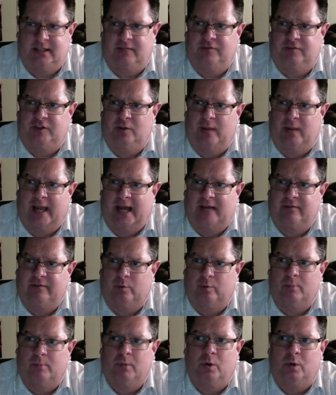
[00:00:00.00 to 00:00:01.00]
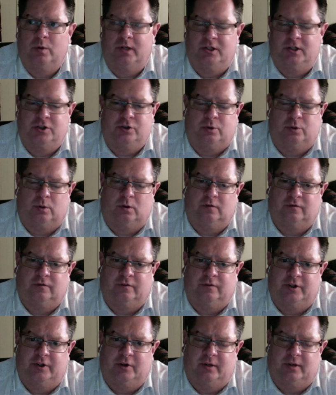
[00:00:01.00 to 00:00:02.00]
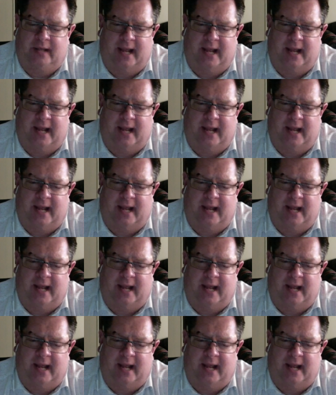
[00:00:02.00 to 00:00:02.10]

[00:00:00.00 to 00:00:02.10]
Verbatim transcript: if you have a remote control for your